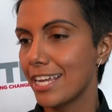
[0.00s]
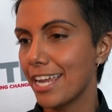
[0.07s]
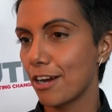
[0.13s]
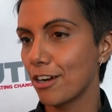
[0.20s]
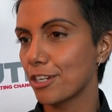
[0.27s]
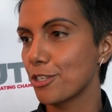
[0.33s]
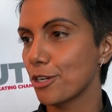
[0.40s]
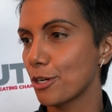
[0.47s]
a
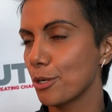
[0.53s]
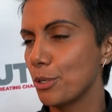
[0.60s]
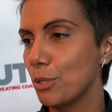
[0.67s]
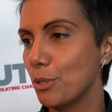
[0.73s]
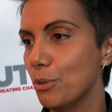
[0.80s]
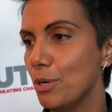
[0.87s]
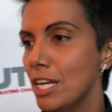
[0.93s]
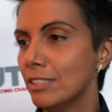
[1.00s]
character
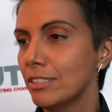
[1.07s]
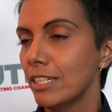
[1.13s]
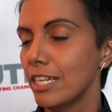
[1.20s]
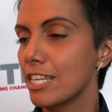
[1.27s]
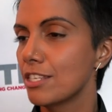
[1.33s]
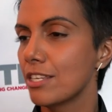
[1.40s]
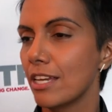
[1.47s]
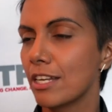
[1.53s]
who
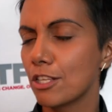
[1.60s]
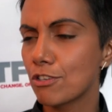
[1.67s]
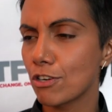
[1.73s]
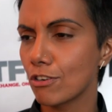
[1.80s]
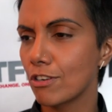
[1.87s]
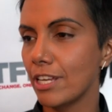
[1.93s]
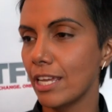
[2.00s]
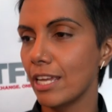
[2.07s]
is an
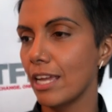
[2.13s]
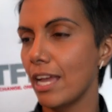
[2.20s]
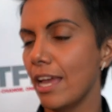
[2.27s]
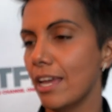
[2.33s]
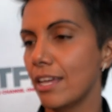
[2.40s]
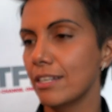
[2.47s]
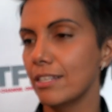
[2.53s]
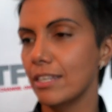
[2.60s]
attorney
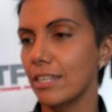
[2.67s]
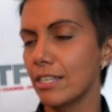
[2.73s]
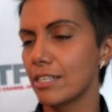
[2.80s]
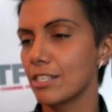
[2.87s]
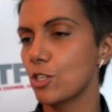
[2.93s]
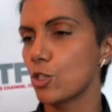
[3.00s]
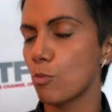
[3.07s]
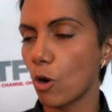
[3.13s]
and
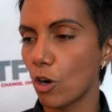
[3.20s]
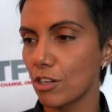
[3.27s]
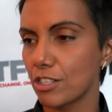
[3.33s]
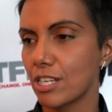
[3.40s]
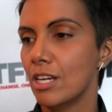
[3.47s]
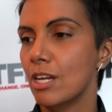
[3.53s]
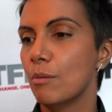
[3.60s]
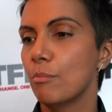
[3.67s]
is
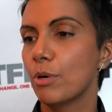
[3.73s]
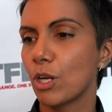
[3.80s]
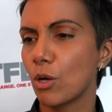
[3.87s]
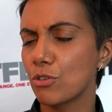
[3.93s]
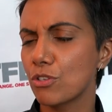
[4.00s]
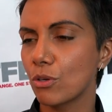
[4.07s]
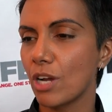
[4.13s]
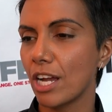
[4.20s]
smart, but
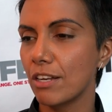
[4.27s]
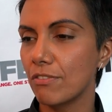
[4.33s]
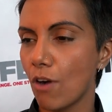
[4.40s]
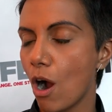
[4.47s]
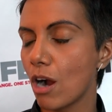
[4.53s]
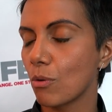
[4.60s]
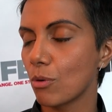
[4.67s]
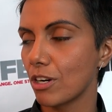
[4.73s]
also kind of
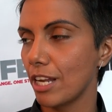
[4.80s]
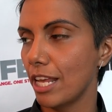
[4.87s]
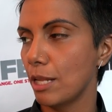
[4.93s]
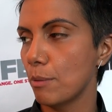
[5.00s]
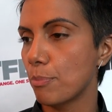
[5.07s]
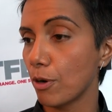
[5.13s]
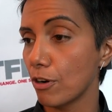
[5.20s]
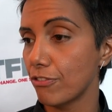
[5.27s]
awkward
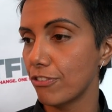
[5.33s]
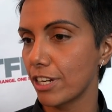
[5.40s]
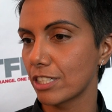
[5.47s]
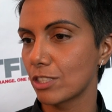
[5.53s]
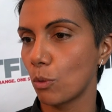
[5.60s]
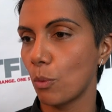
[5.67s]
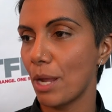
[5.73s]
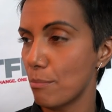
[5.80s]
and
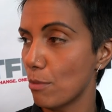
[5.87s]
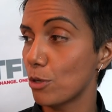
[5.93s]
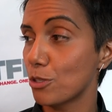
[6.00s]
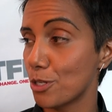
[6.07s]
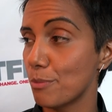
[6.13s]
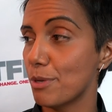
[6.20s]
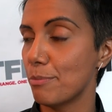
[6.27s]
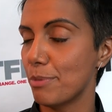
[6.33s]
imperfect the way
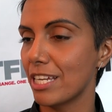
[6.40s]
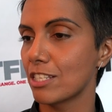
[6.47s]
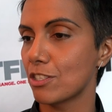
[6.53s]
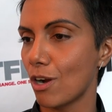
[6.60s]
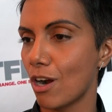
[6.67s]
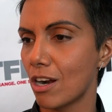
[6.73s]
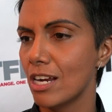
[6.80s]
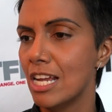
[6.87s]
most human
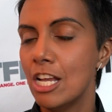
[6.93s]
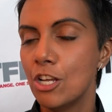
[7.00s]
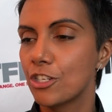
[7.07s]
beings are.